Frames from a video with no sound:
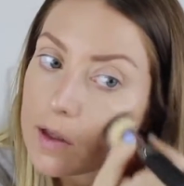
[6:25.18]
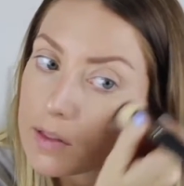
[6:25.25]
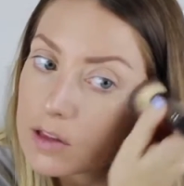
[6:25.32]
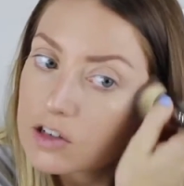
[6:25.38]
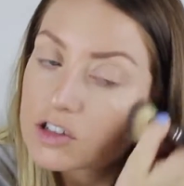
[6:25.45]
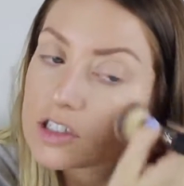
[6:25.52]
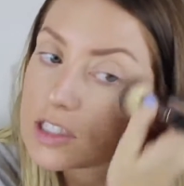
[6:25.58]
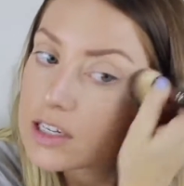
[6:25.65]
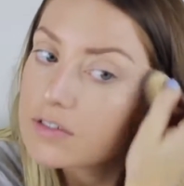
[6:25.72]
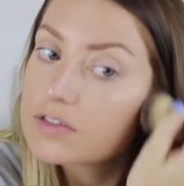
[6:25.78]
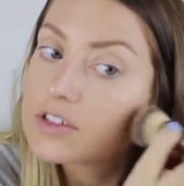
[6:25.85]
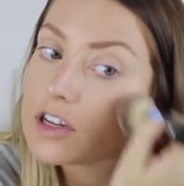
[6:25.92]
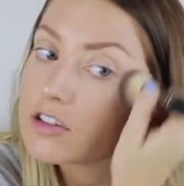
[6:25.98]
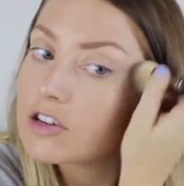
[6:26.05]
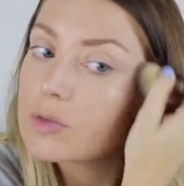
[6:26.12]
And this just
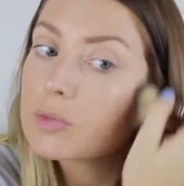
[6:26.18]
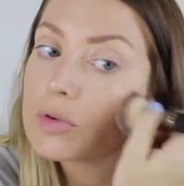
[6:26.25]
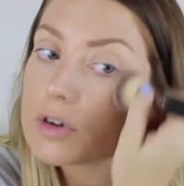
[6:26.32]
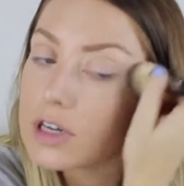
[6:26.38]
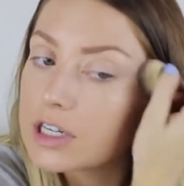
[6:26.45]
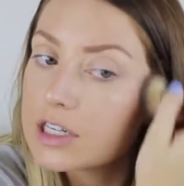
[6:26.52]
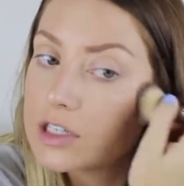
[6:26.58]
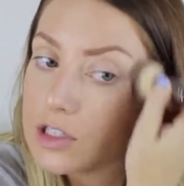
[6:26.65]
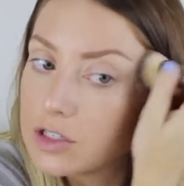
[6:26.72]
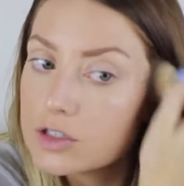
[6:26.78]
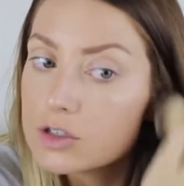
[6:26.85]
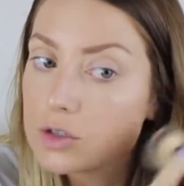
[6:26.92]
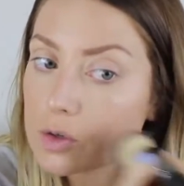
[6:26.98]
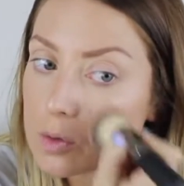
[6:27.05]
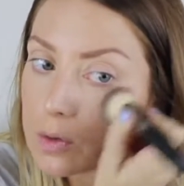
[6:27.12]
gives such a pretty
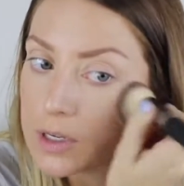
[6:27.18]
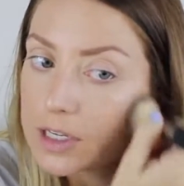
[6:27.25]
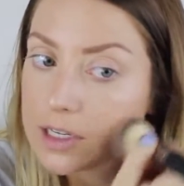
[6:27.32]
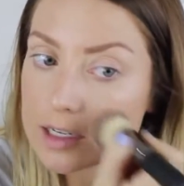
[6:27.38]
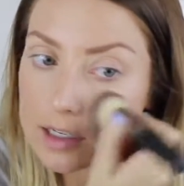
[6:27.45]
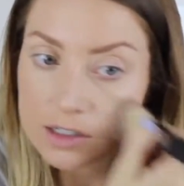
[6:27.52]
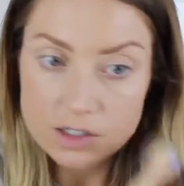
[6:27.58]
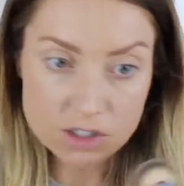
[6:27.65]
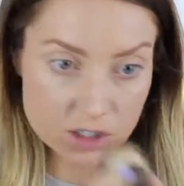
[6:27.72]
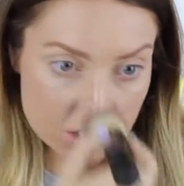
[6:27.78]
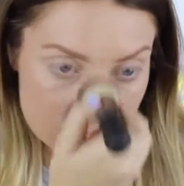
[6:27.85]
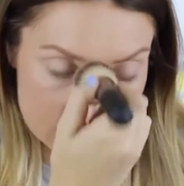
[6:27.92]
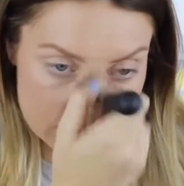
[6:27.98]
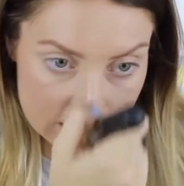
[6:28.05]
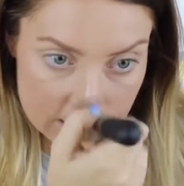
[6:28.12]
dewy
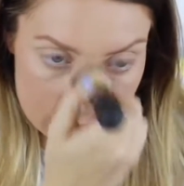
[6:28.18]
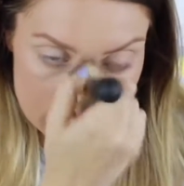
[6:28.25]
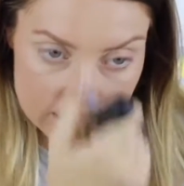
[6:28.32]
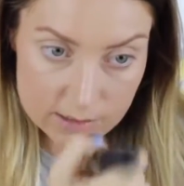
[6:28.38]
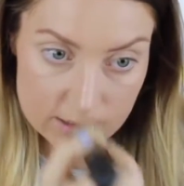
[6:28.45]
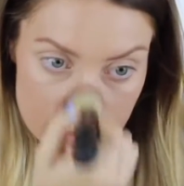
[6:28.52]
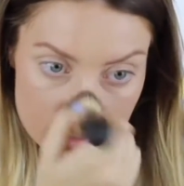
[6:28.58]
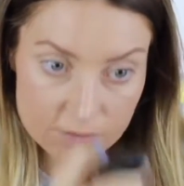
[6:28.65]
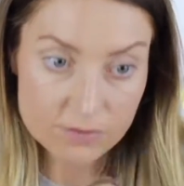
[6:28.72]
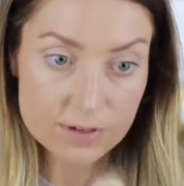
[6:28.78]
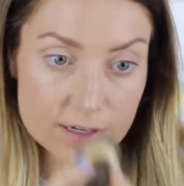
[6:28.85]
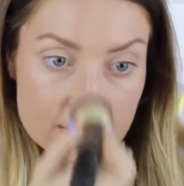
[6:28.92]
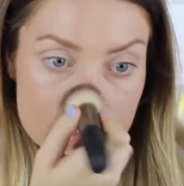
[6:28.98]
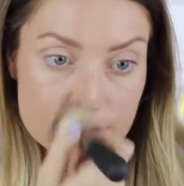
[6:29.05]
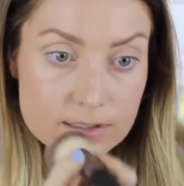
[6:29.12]
sheen to the
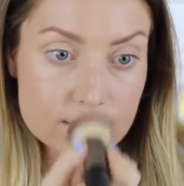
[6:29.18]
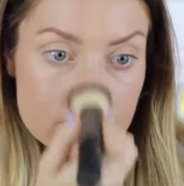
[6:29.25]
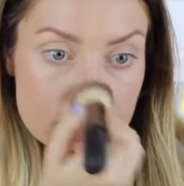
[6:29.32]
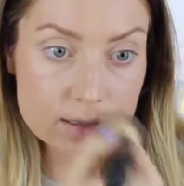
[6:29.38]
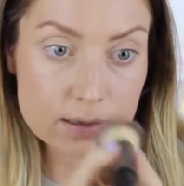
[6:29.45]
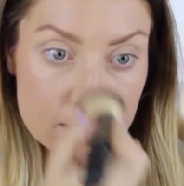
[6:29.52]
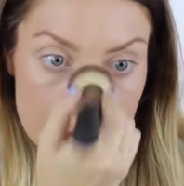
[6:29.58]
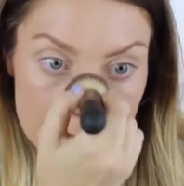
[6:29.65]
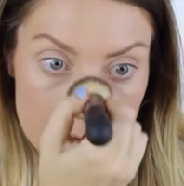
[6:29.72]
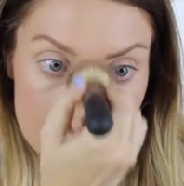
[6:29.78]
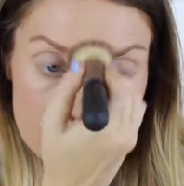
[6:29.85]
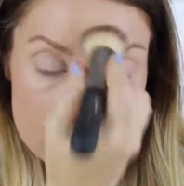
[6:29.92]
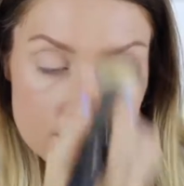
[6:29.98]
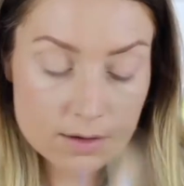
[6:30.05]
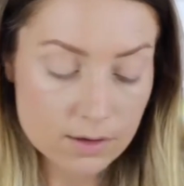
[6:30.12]
face.
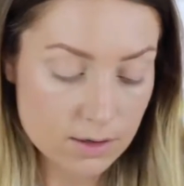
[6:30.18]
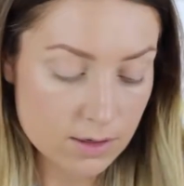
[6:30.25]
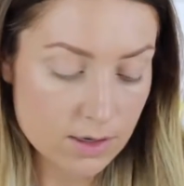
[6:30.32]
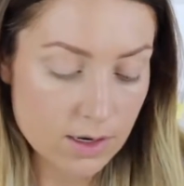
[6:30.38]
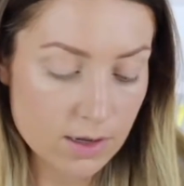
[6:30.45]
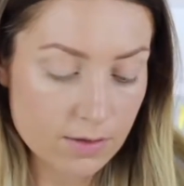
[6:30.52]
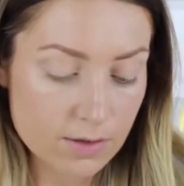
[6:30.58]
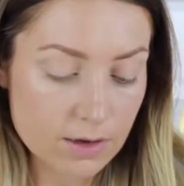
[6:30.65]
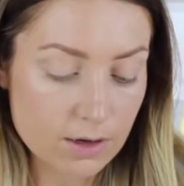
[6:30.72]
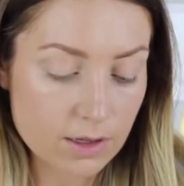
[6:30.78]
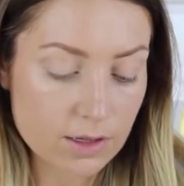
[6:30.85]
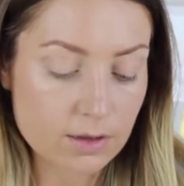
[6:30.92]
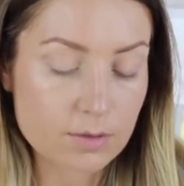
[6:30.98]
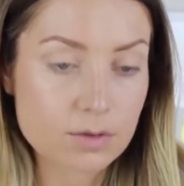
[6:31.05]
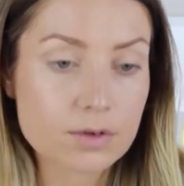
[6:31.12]
And then
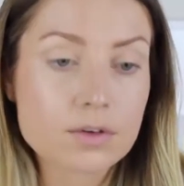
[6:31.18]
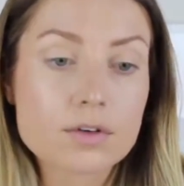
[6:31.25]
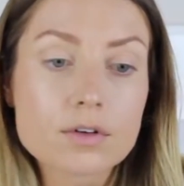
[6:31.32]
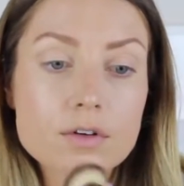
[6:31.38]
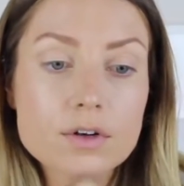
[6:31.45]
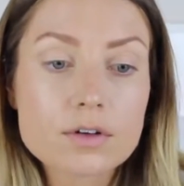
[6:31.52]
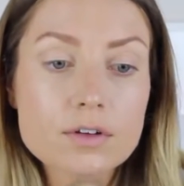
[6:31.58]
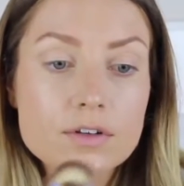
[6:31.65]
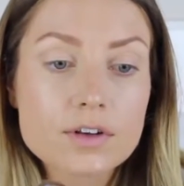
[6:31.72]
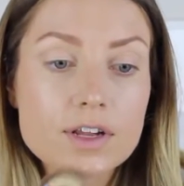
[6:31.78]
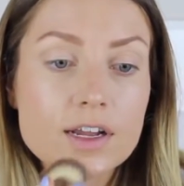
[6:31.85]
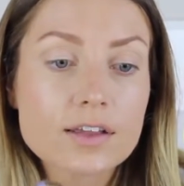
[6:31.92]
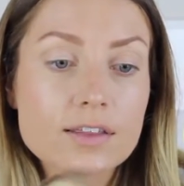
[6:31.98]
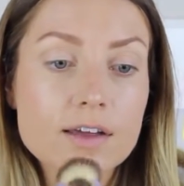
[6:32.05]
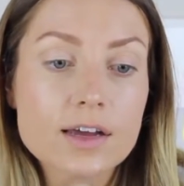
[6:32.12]
I can
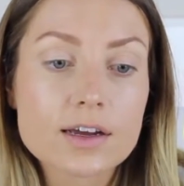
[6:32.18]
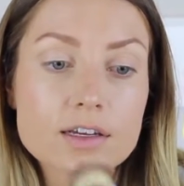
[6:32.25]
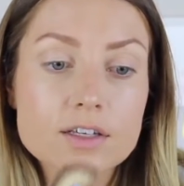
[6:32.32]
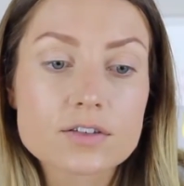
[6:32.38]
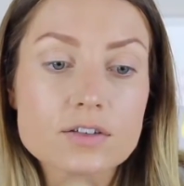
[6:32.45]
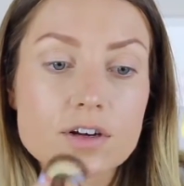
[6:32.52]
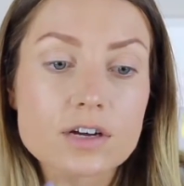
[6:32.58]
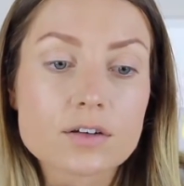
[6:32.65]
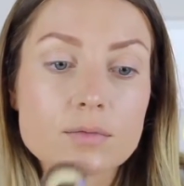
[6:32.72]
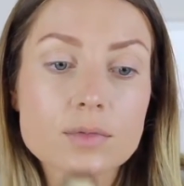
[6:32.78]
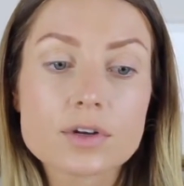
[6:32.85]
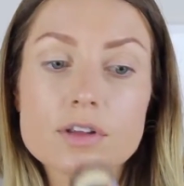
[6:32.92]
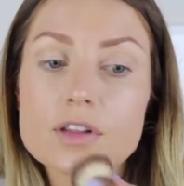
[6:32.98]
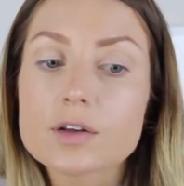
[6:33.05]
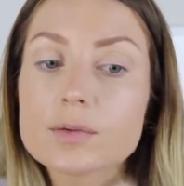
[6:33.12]
take the extra and
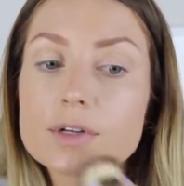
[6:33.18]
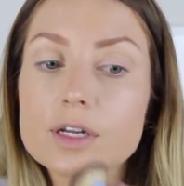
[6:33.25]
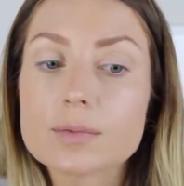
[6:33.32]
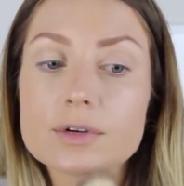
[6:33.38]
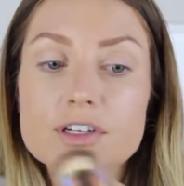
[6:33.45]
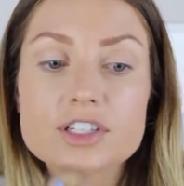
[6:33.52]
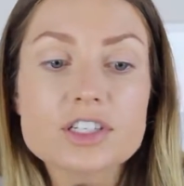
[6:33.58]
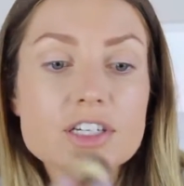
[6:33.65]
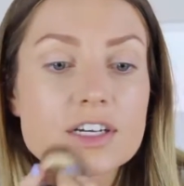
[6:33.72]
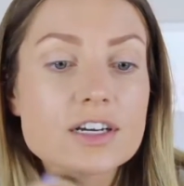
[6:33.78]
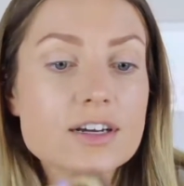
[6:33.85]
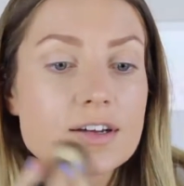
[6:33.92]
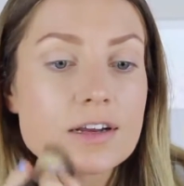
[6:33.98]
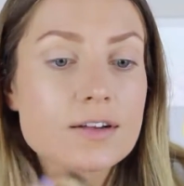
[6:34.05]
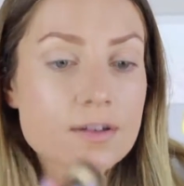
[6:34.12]
put a little bit on my
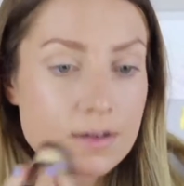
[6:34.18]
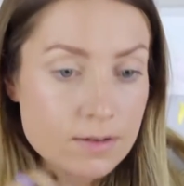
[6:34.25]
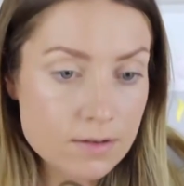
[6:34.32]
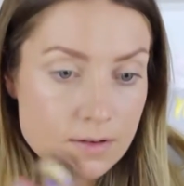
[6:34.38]
chin.